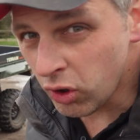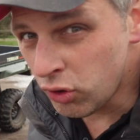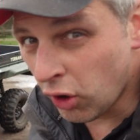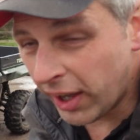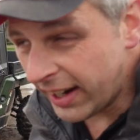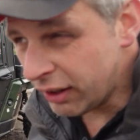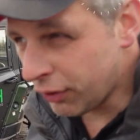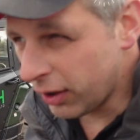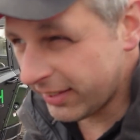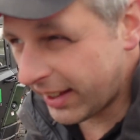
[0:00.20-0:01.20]
Right, howdy
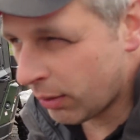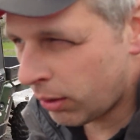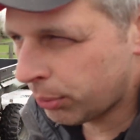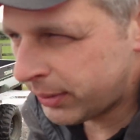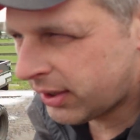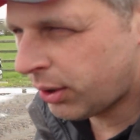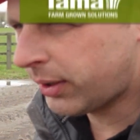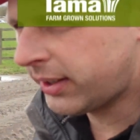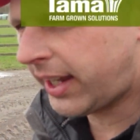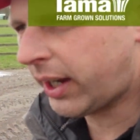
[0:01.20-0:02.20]
folks, how are we
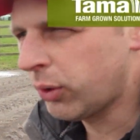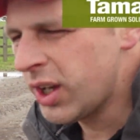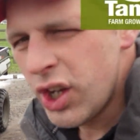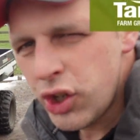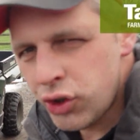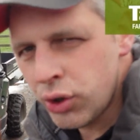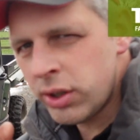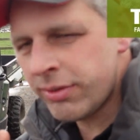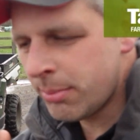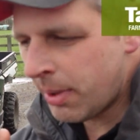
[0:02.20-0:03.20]
doing now? Do
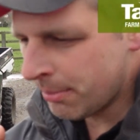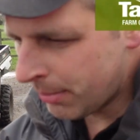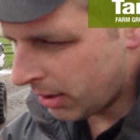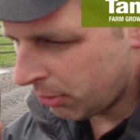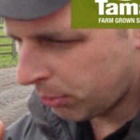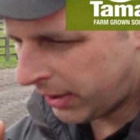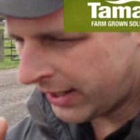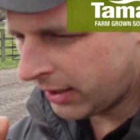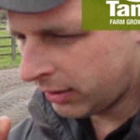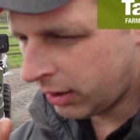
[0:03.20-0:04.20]
you remember
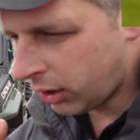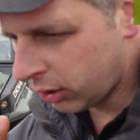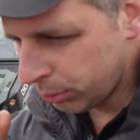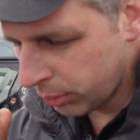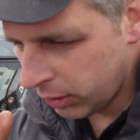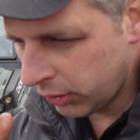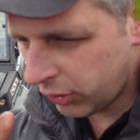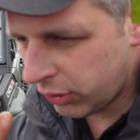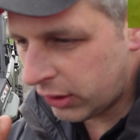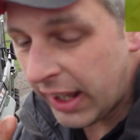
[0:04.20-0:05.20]
when I
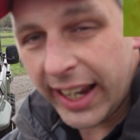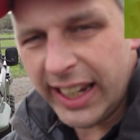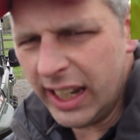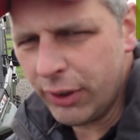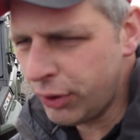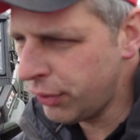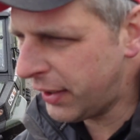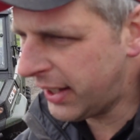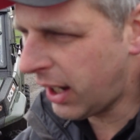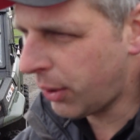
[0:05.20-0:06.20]
was tanking a few
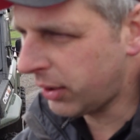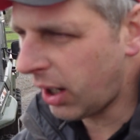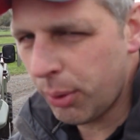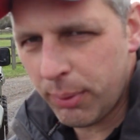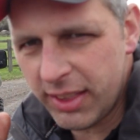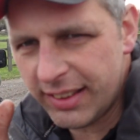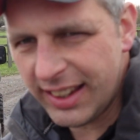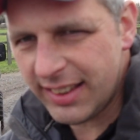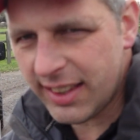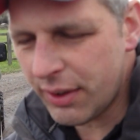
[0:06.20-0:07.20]
videos ago with the
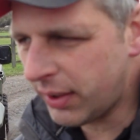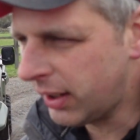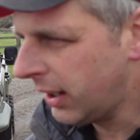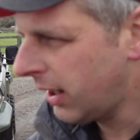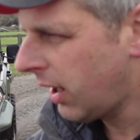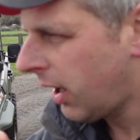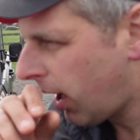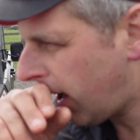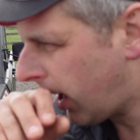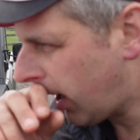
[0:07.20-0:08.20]
T7
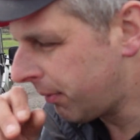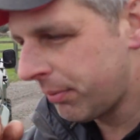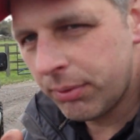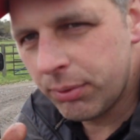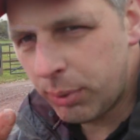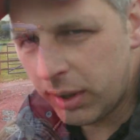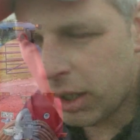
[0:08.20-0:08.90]
with